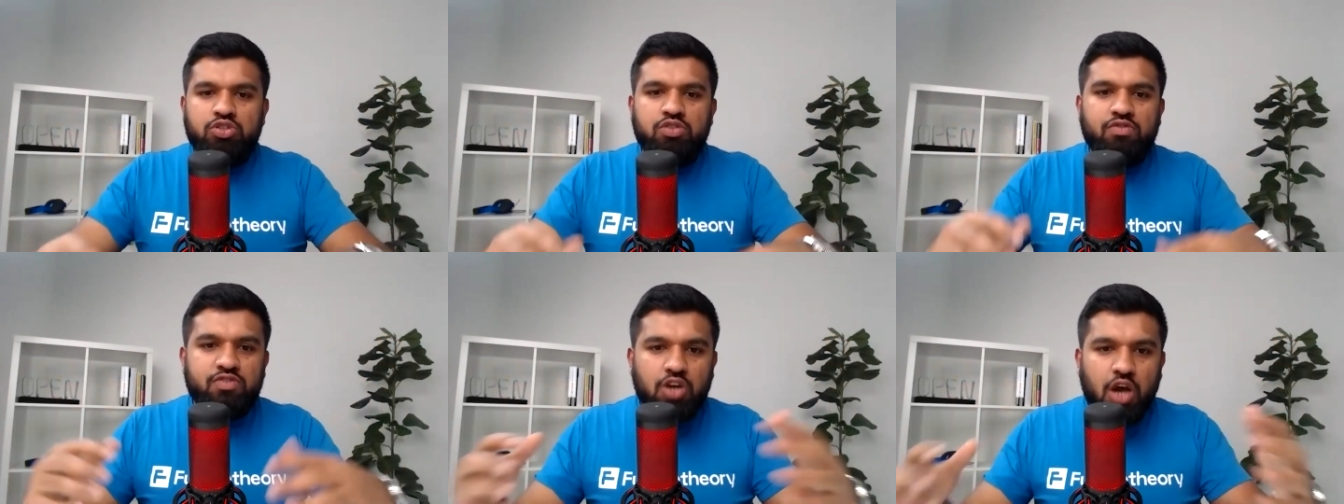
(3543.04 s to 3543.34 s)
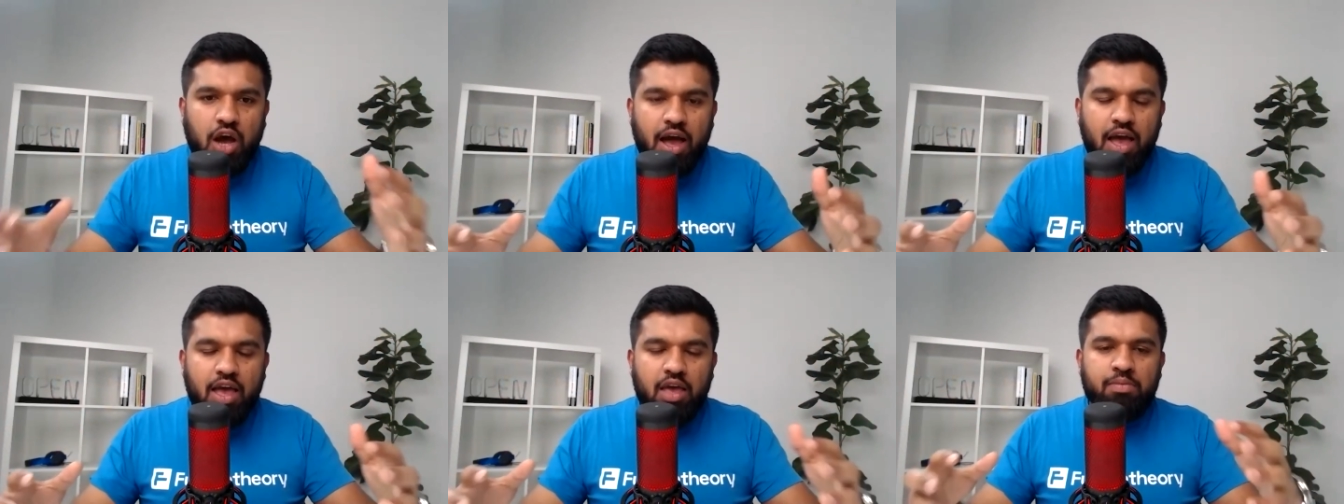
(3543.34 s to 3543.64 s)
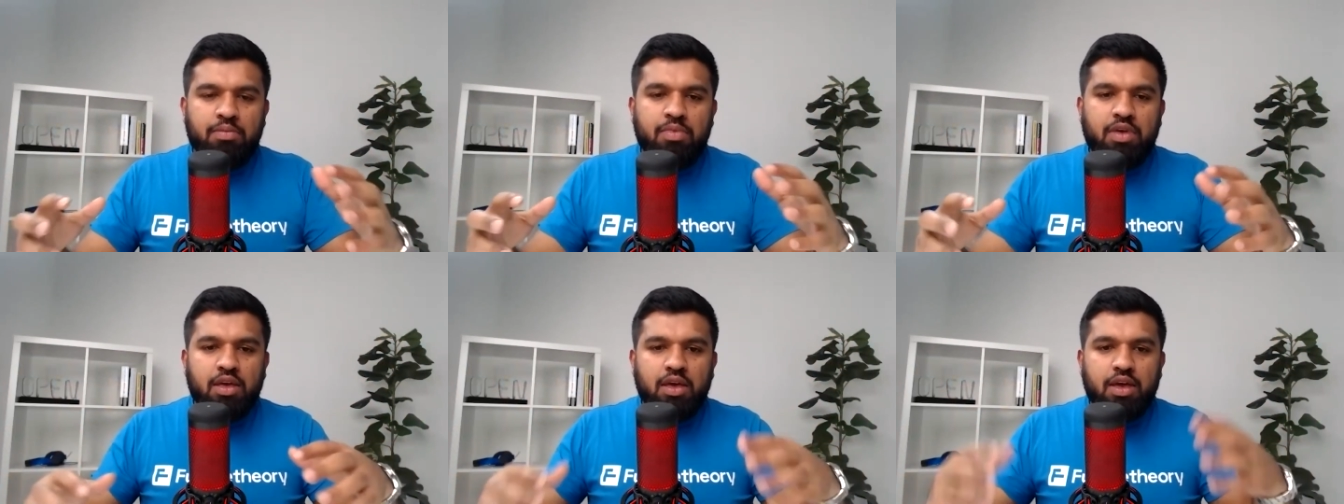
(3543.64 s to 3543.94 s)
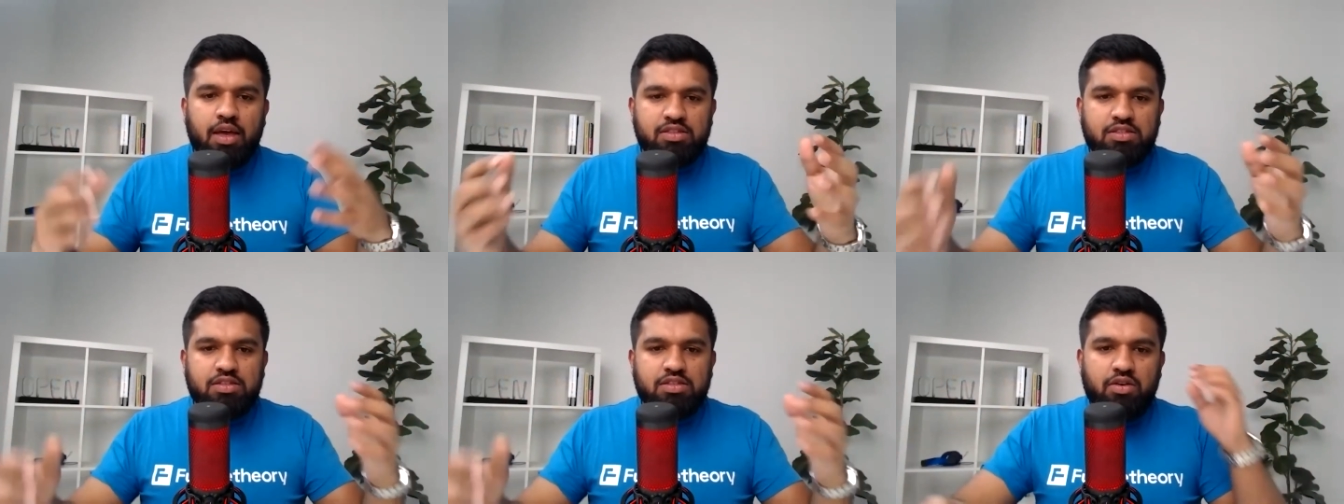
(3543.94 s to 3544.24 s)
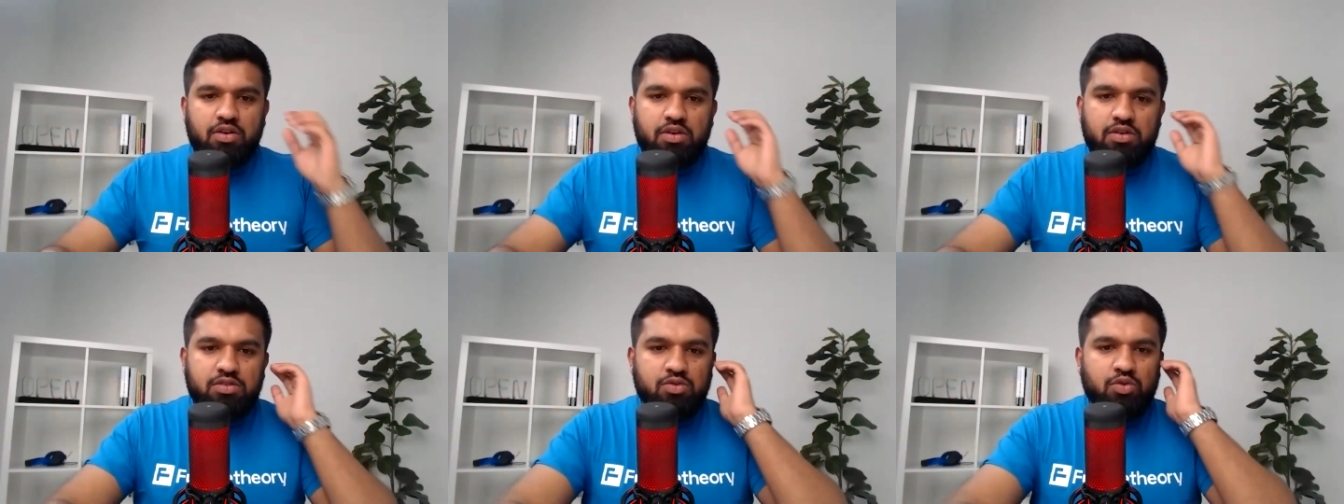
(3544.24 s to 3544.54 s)
of time,
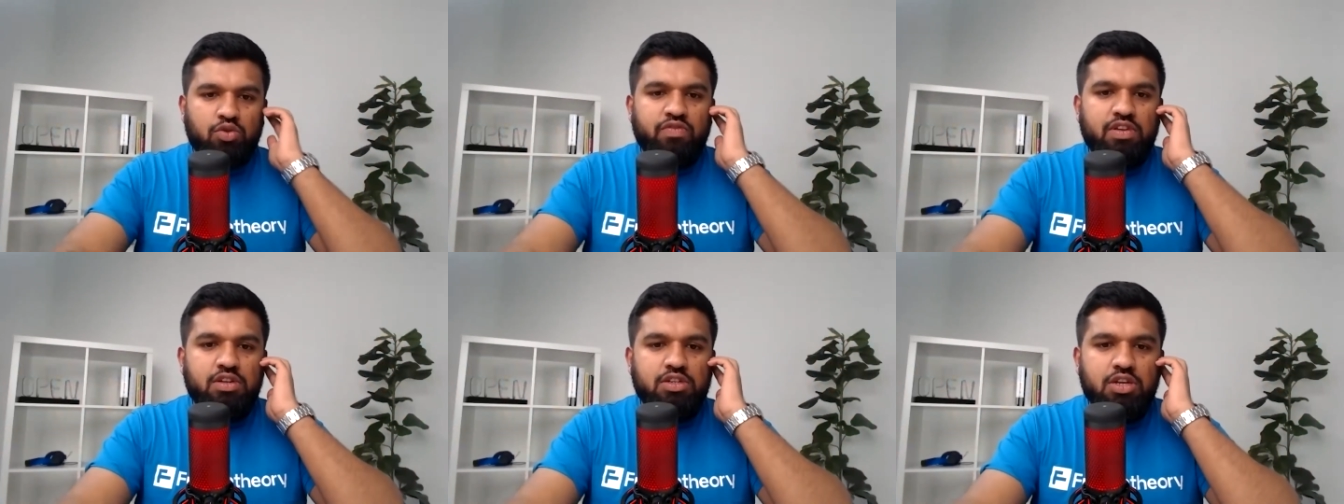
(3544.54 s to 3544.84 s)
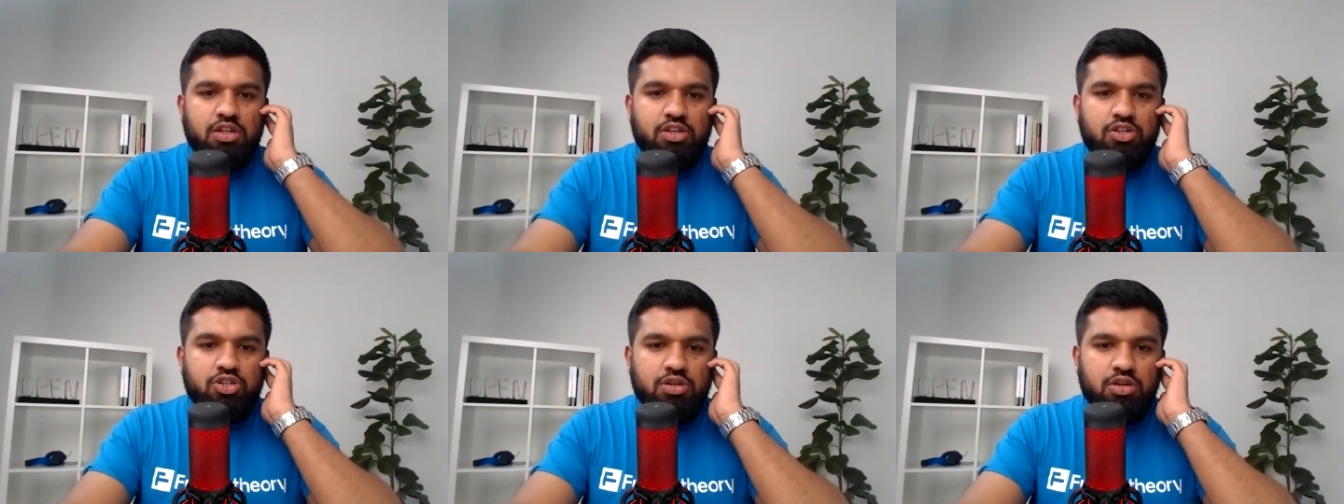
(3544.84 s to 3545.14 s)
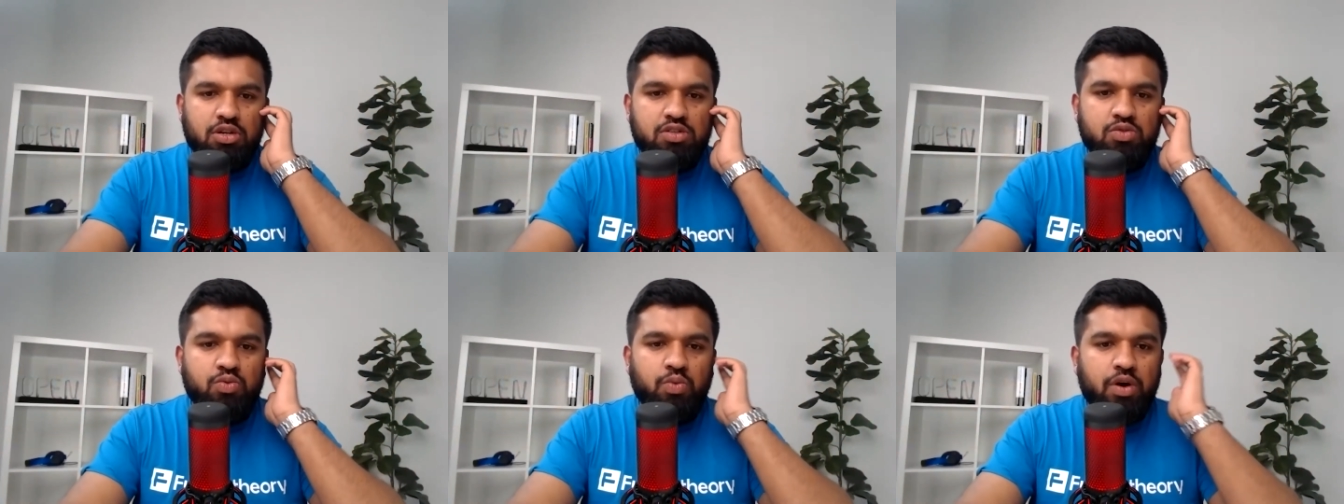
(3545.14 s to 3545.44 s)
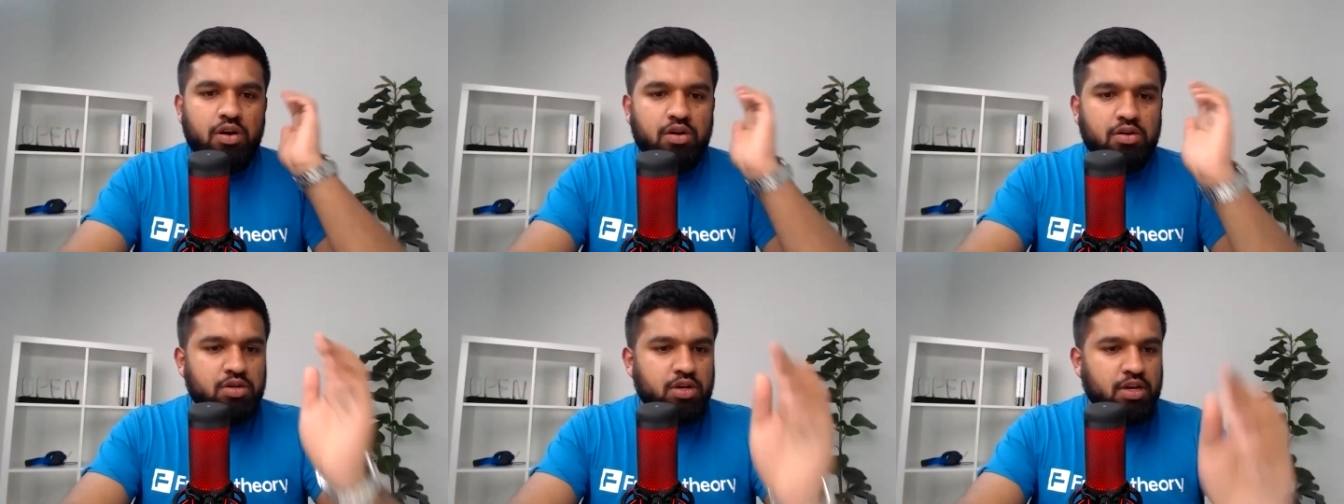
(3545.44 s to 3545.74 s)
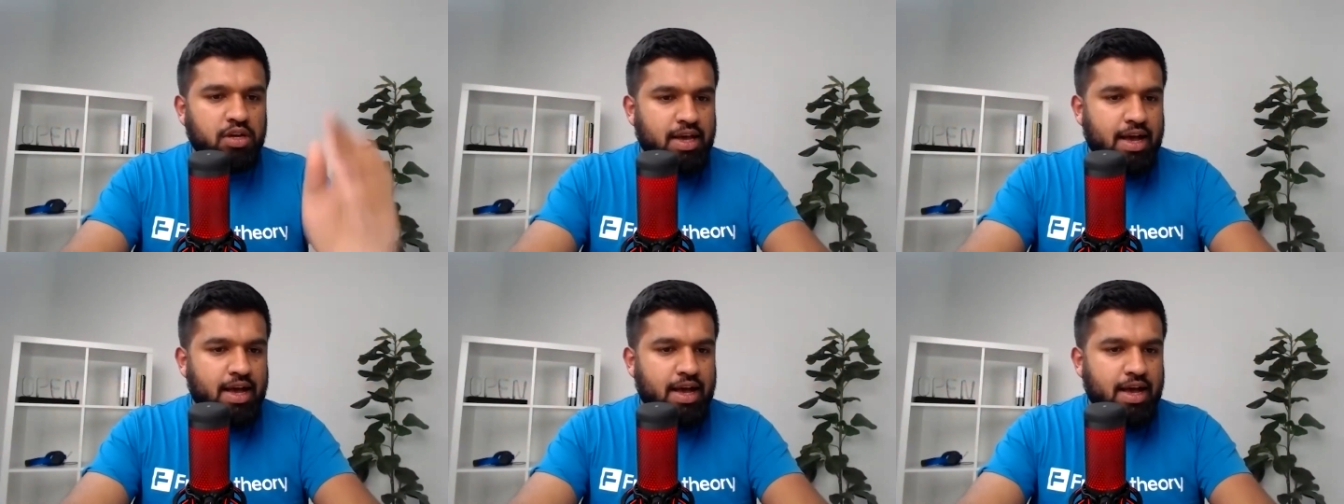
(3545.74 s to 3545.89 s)
etc., is sort of intelligent as well.